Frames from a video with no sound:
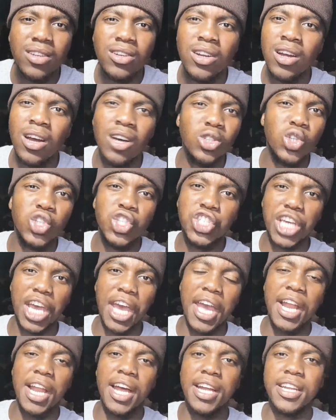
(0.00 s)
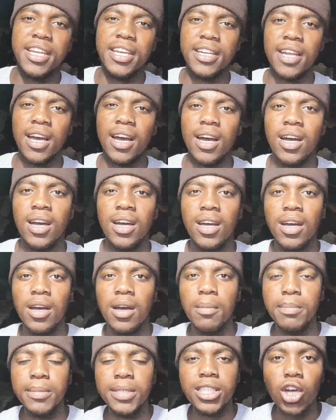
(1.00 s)

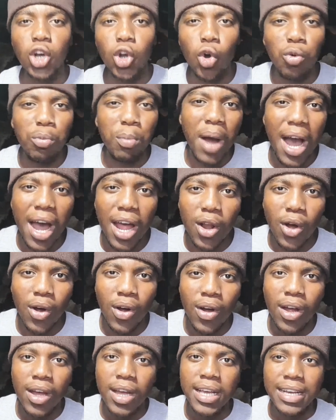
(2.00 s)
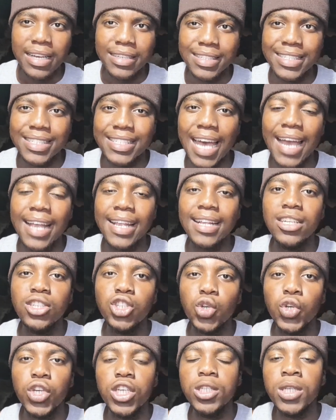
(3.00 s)
Mr. Khumalo is entitled to
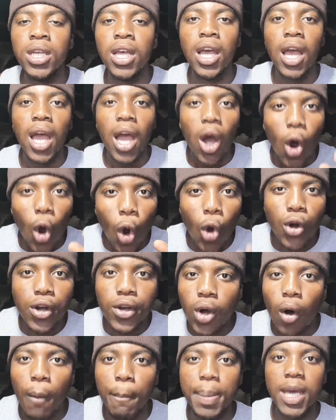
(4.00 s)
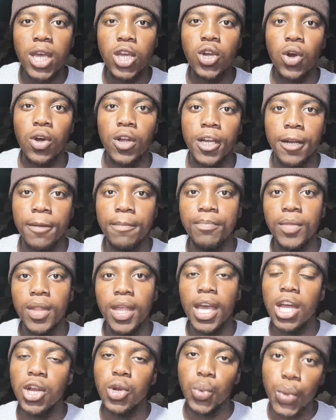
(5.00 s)
his own opinion,
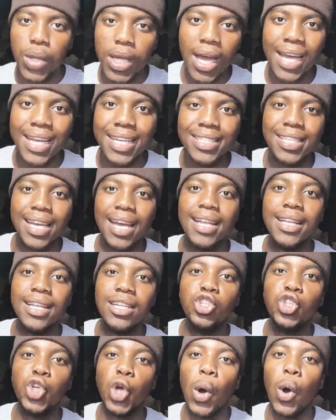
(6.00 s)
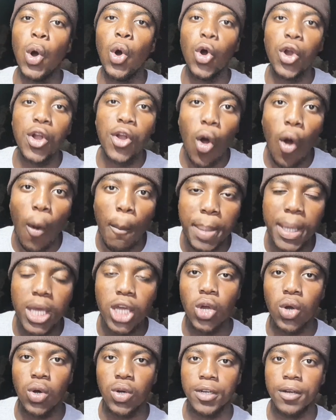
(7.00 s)
and we are entitled to our own
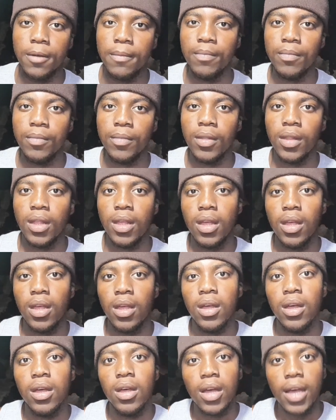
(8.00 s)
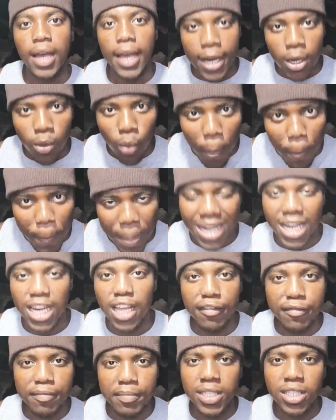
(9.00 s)
opinion. And we
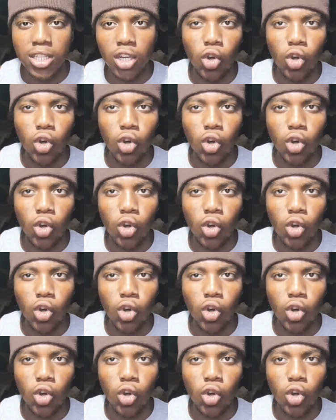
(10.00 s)
believe Mr.